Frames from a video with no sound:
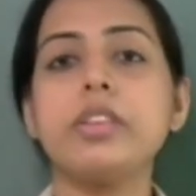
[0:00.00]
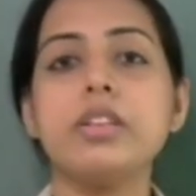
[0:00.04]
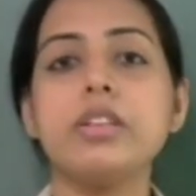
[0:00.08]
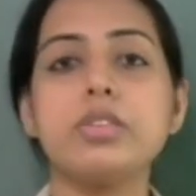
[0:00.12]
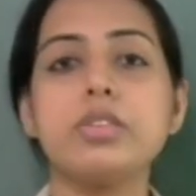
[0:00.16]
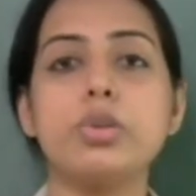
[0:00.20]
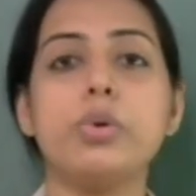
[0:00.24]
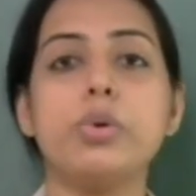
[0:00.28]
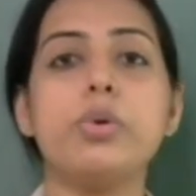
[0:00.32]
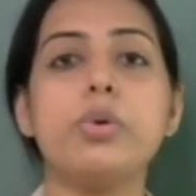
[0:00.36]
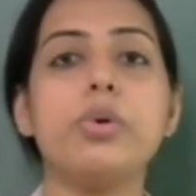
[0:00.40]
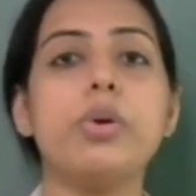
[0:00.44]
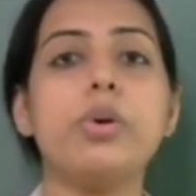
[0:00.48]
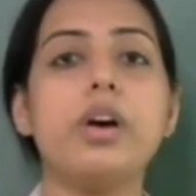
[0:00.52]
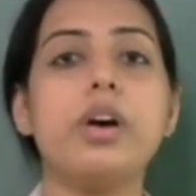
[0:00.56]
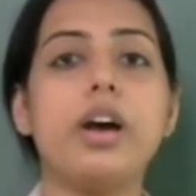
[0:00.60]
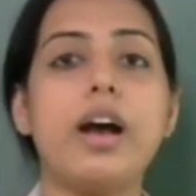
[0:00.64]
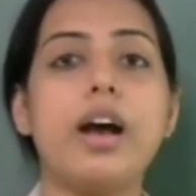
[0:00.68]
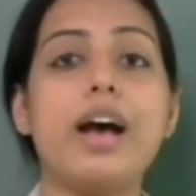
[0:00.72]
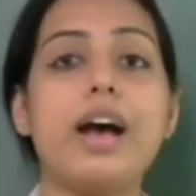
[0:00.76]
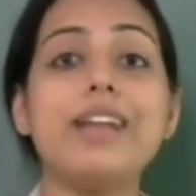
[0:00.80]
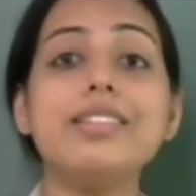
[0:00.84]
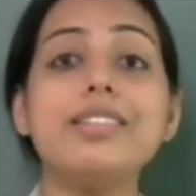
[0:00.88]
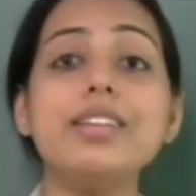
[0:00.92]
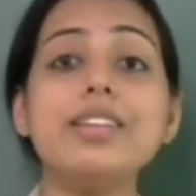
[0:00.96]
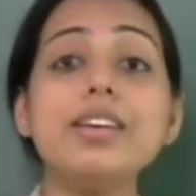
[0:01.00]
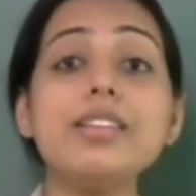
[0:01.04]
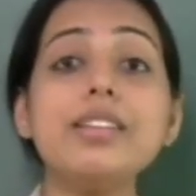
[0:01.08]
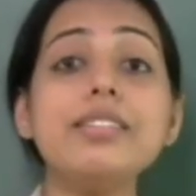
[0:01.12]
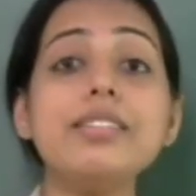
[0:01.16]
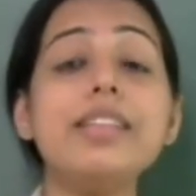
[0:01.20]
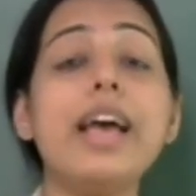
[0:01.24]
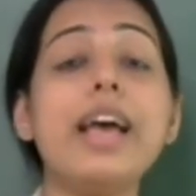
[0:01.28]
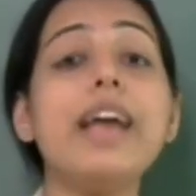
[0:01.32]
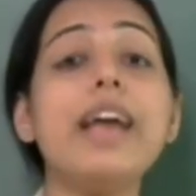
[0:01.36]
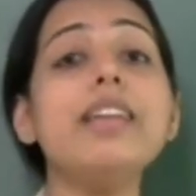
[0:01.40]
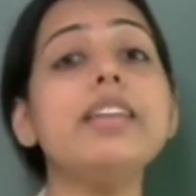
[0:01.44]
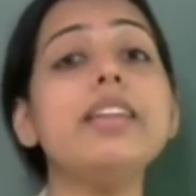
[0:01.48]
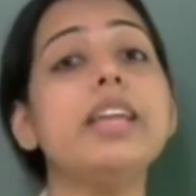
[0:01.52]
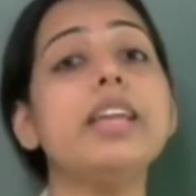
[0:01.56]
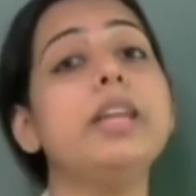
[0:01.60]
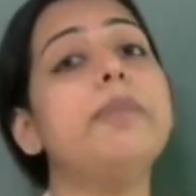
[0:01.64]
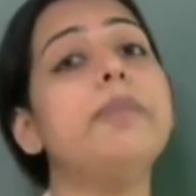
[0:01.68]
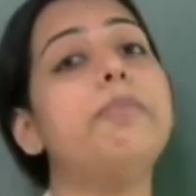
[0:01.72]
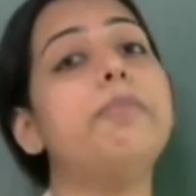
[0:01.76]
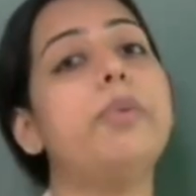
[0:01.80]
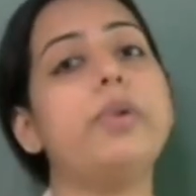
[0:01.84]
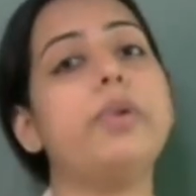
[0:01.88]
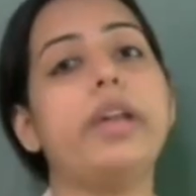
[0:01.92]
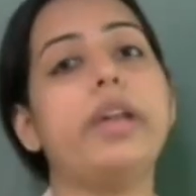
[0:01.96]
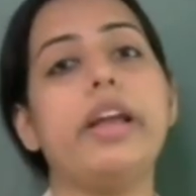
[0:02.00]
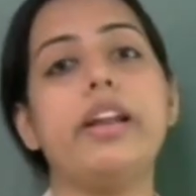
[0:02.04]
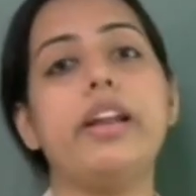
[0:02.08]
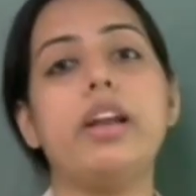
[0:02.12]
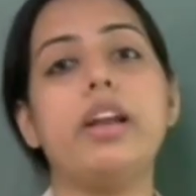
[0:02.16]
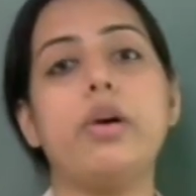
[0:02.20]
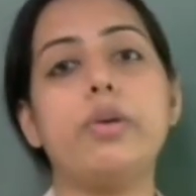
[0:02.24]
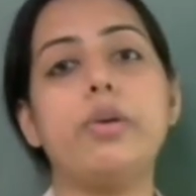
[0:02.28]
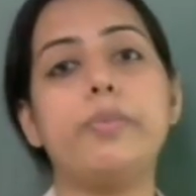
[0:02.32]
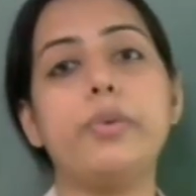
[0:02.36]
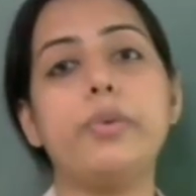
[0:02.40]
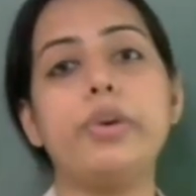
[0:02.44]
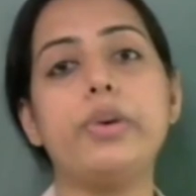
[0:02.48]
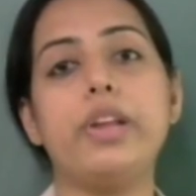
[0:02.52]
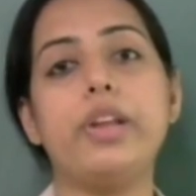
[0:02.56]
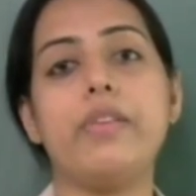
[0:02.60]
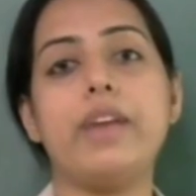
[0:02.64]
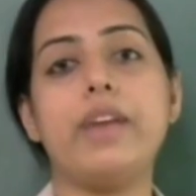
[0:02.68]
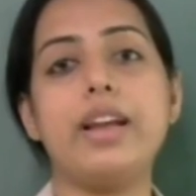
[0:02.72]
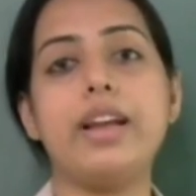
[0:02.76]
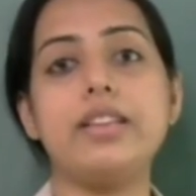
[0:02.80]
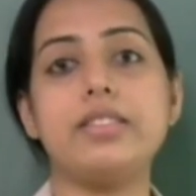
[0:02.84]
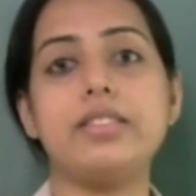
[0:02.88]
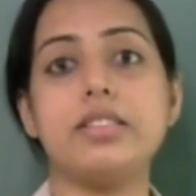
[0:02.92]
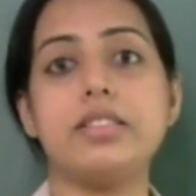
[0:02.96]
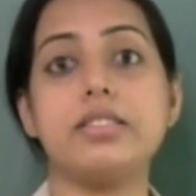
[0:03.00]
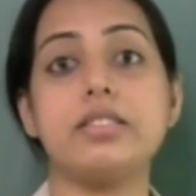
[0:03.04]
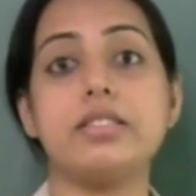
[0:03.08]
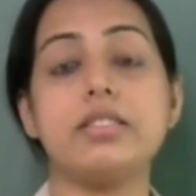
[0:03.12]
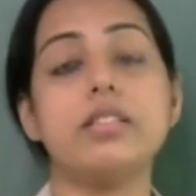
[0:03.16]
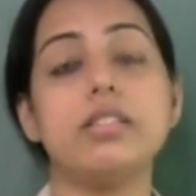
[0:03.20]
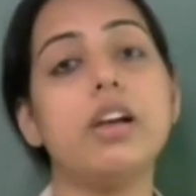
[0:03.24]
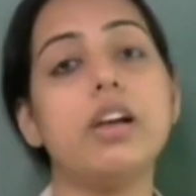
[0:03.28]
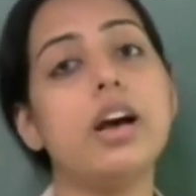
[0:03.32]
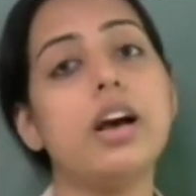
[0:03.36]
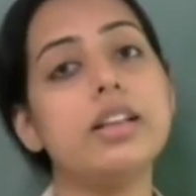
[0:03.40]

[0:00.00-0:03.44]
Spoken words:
So other than input and output devices,